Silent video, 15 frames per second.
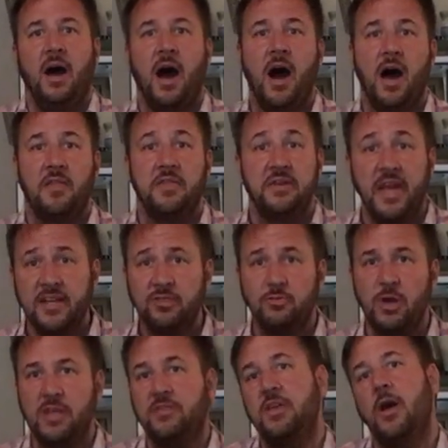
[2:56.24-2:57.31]
The next
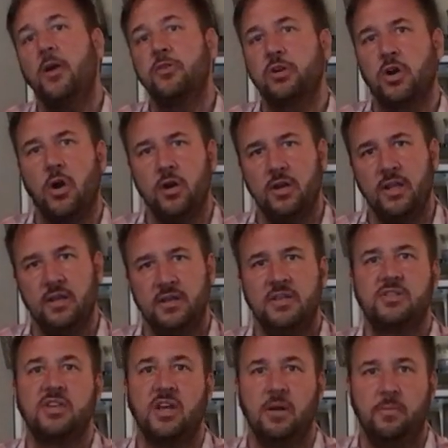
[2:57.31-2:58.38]
week, the other guardian
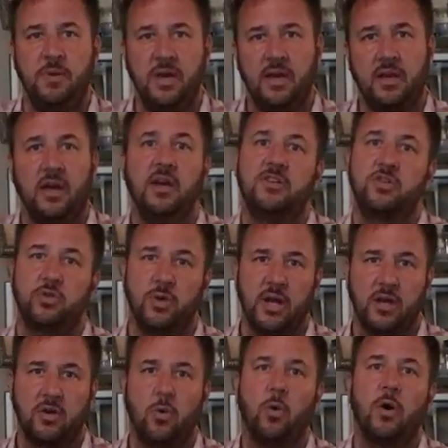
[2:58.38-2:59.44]
is gonna pick a
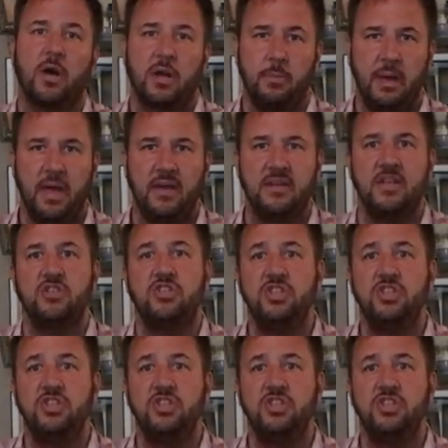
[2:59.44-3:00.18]
trick or a command, and